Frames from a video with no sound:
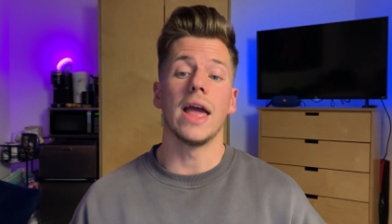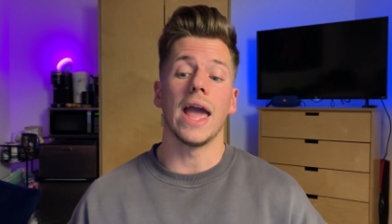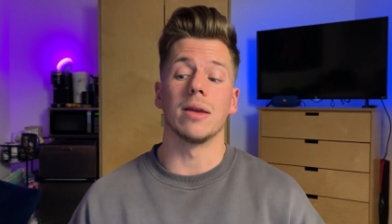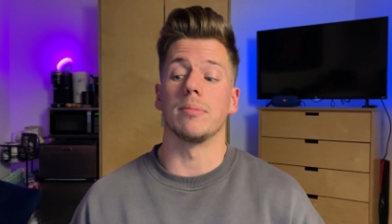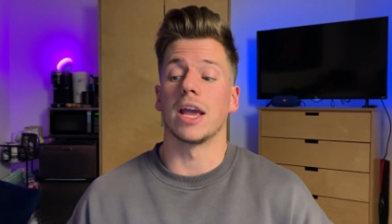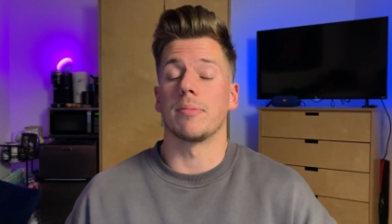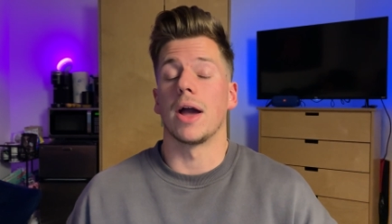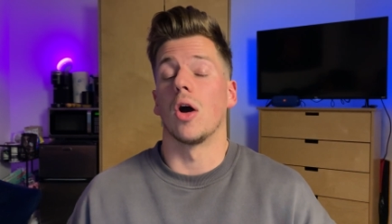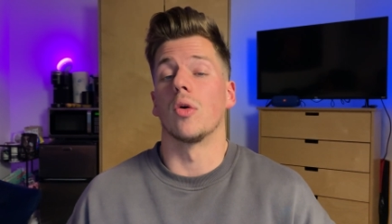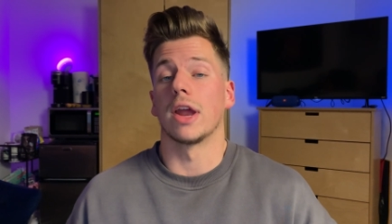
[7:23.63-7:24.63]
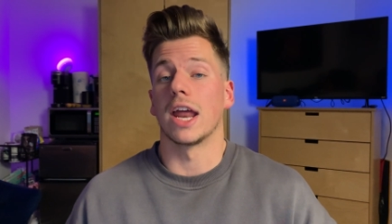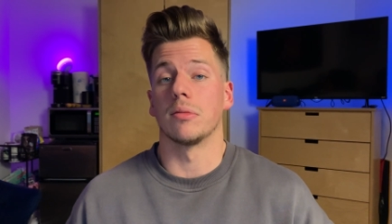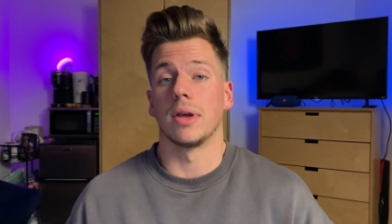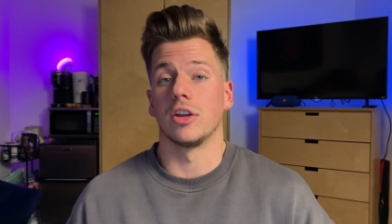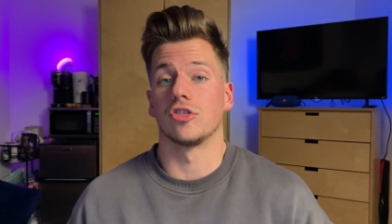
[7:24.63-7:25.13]
and make my own
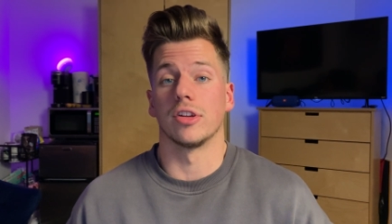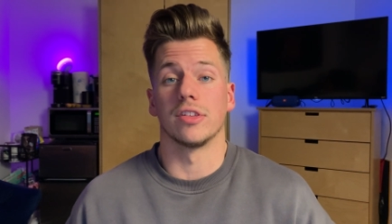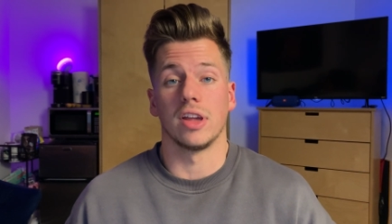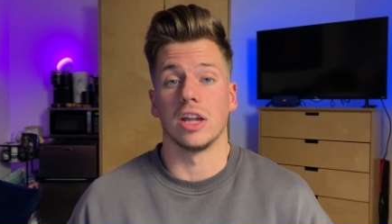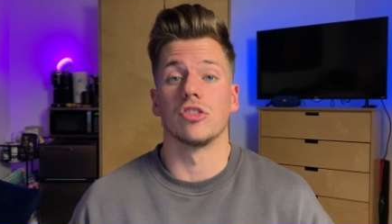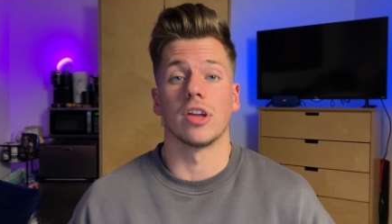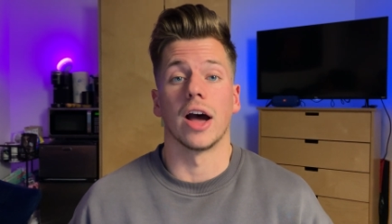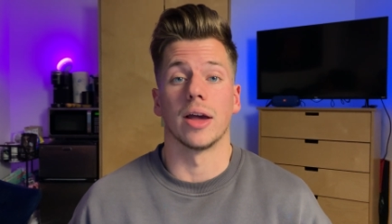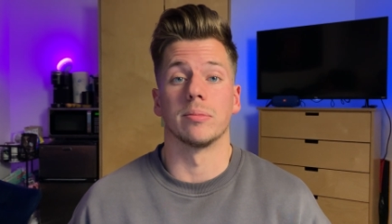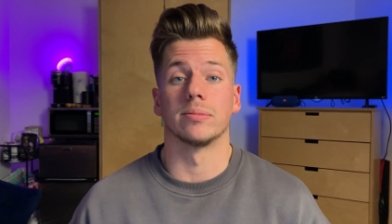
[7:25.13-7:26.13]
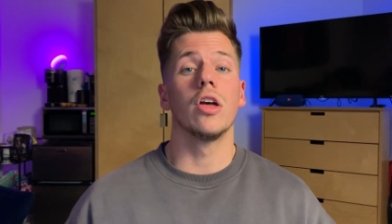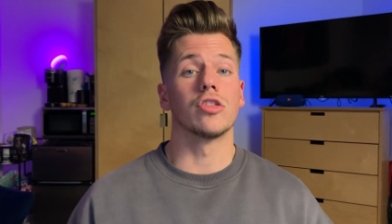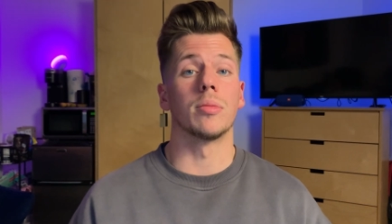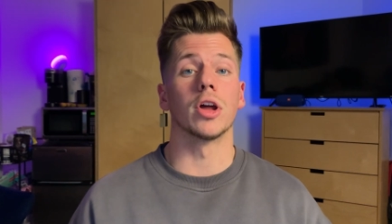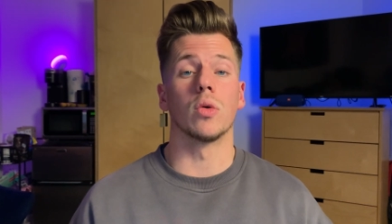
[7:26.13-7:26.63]
animations each time.
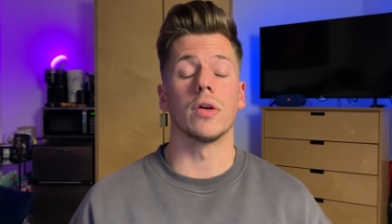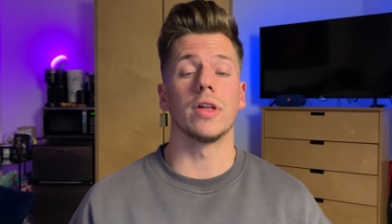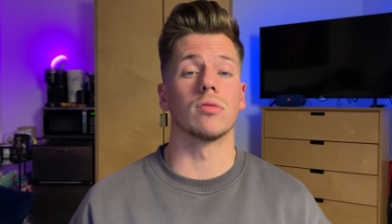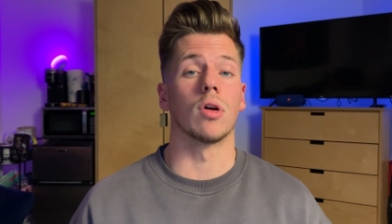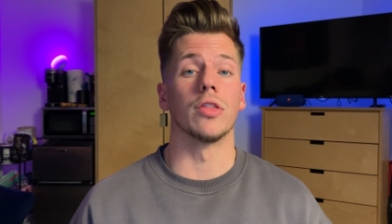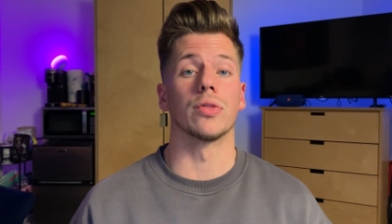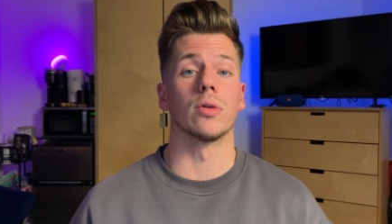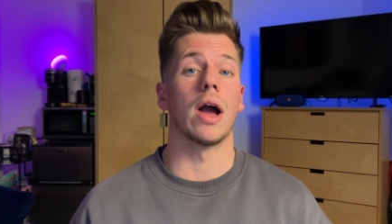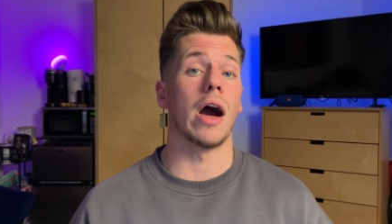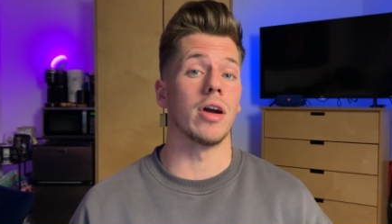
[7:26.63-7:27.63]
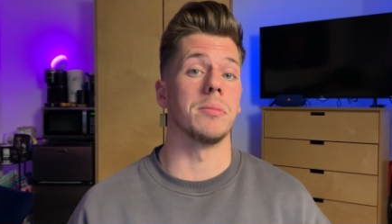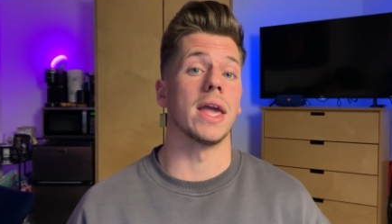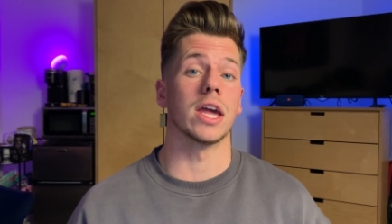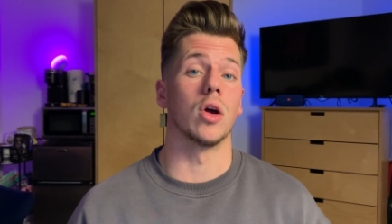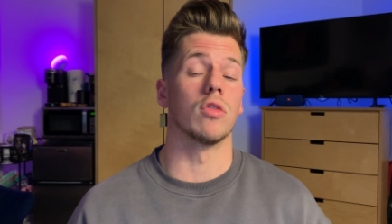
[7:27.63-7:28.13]
So I'm gonna quickly run through how I
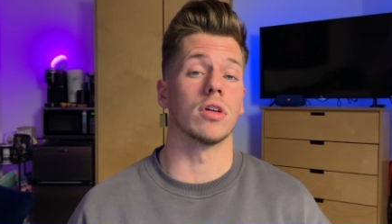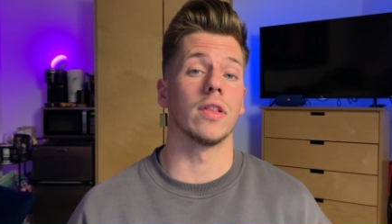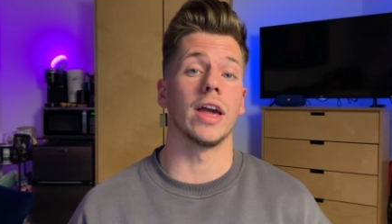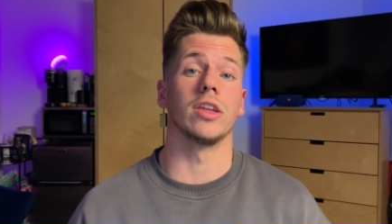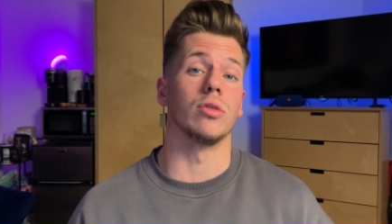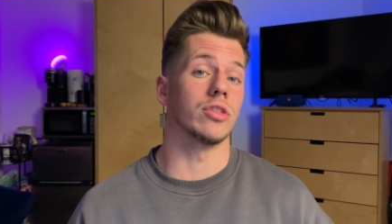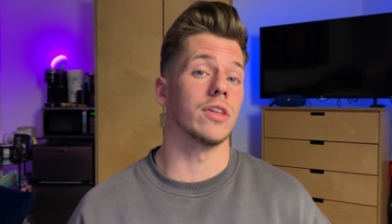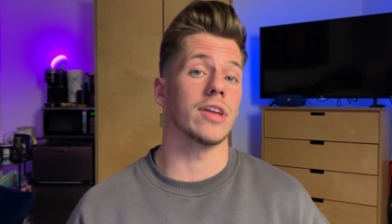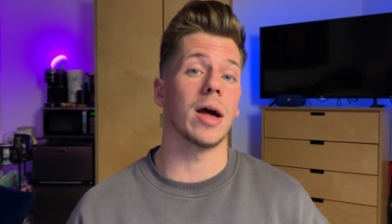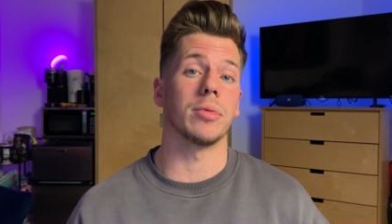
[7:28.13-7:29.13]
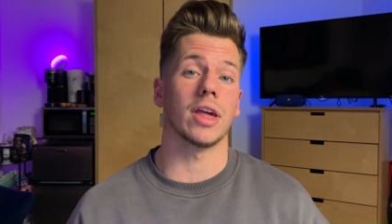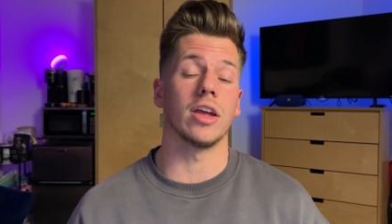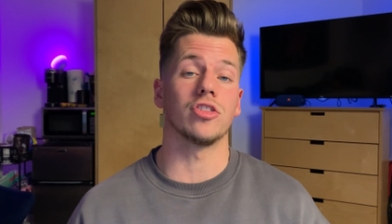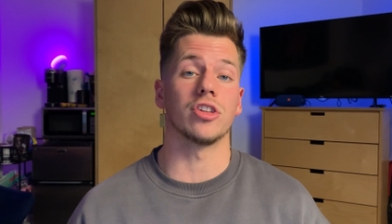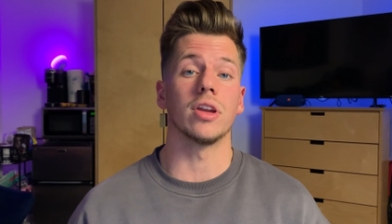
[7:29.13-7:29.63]
make an overlay using this
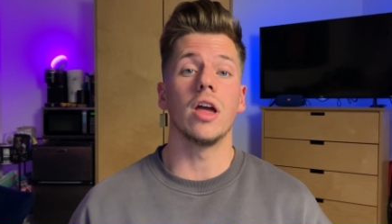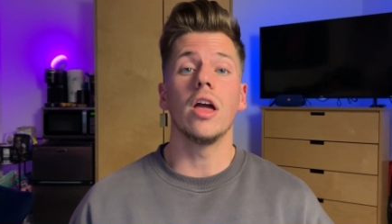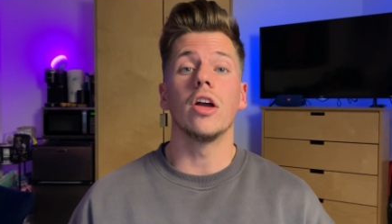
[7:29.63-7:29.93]
application.